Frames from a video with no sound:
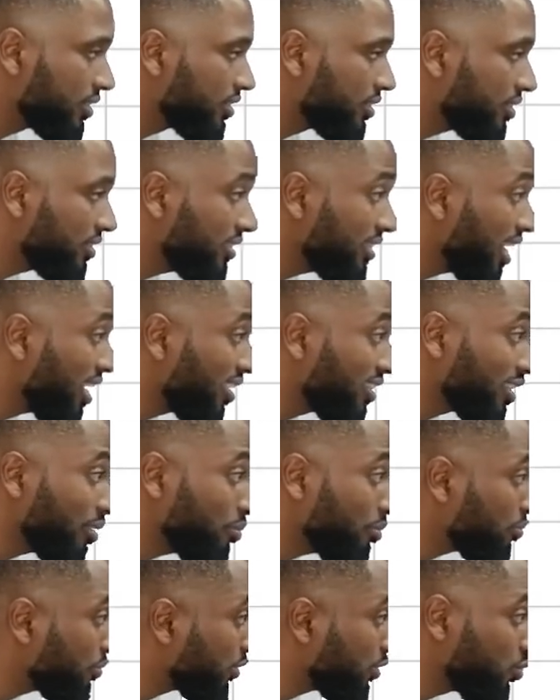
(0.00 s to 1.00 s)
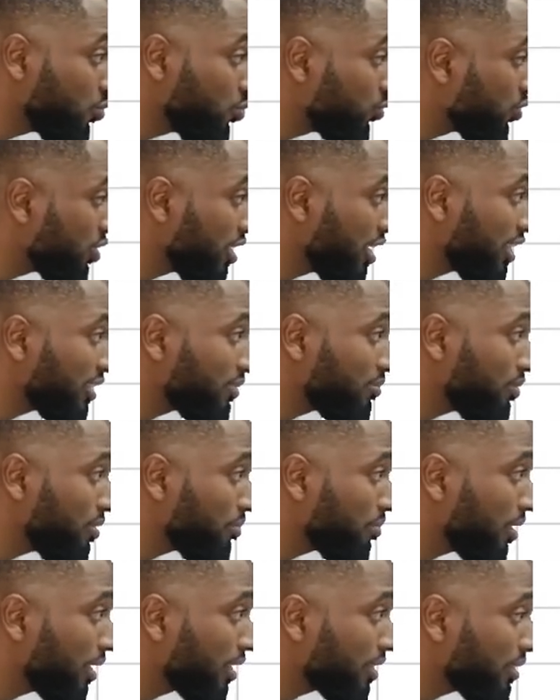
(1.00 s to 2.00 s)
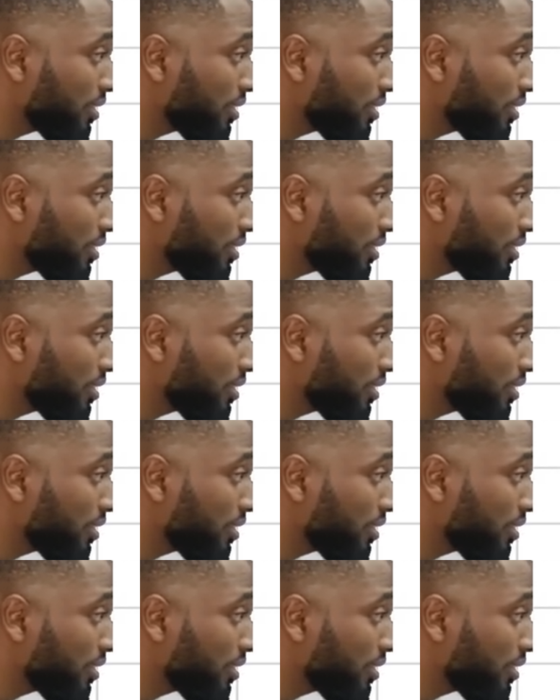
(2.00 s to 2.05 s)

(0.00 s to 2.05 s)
See, a lot of people don't know their SV mark.